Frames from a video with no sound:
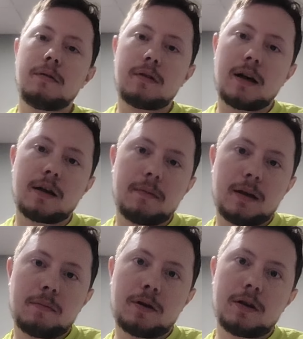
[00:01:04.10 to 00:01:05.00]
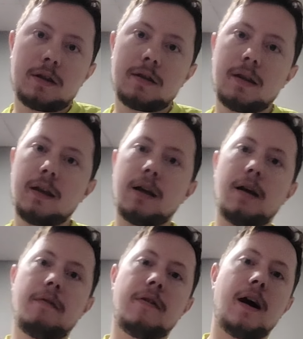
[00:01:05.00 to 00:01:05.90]
will recommend purchasing
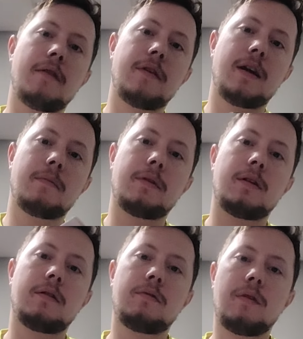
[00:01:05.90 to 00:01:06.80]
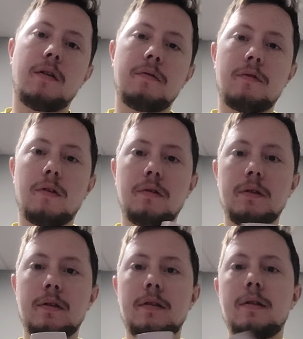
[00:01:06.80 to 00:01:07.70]
a 5 amp 12
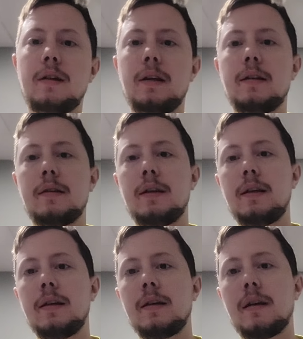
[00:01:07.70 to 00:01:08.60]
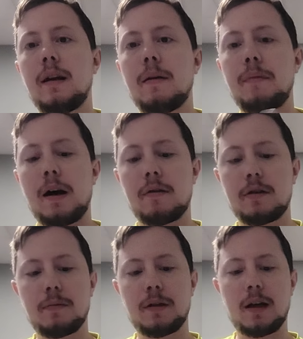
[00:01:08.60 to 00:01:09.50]
volts DC power
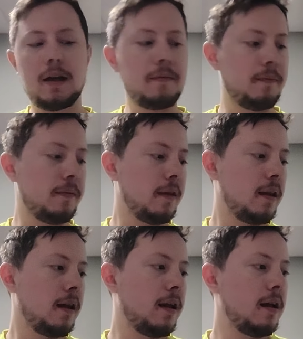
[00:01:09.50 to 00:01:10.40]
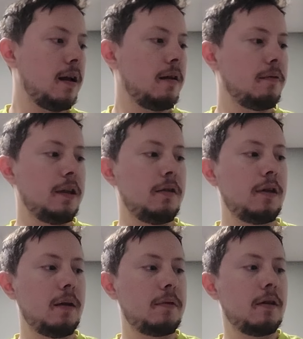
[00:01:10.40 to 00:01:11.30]
supply. We do
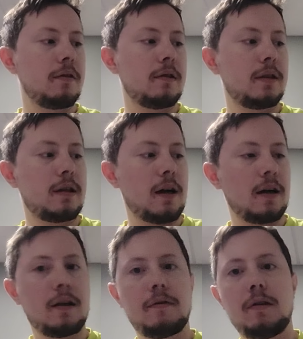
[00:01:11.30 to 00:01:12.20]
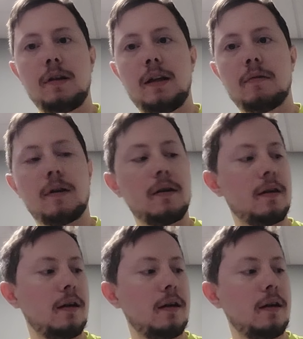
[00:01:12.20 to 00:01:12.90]
keep those in stock if you need one.